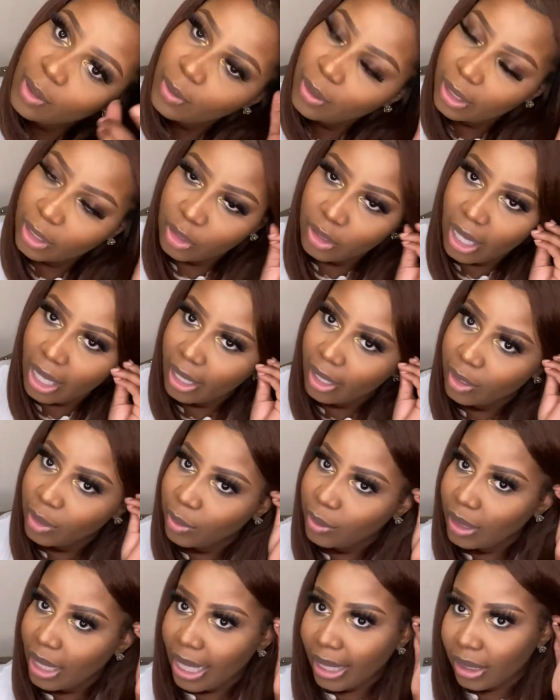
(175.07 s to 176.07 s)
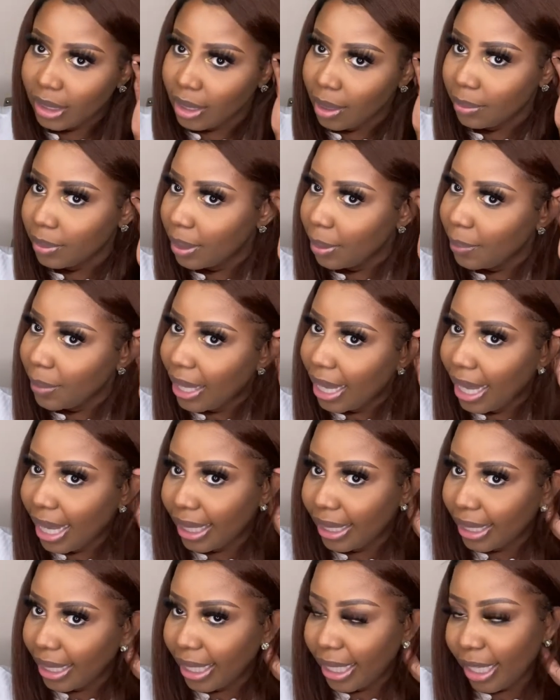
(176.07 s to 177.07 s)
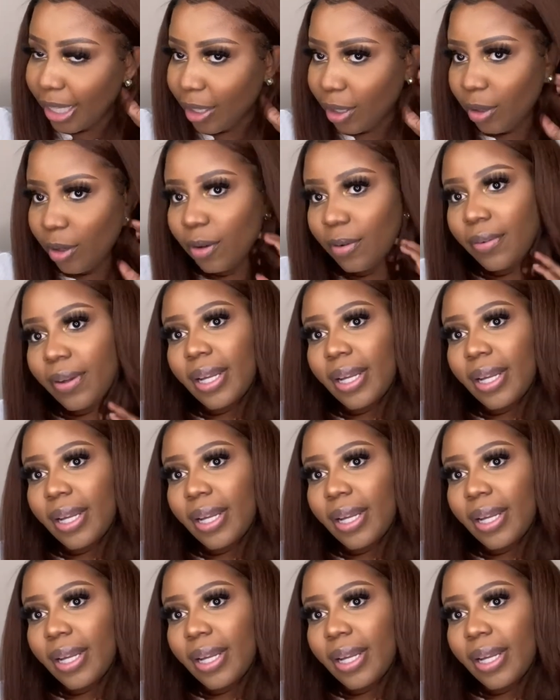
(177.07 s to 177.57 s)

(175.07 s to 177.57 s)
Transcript: can try to do like something behind the ear over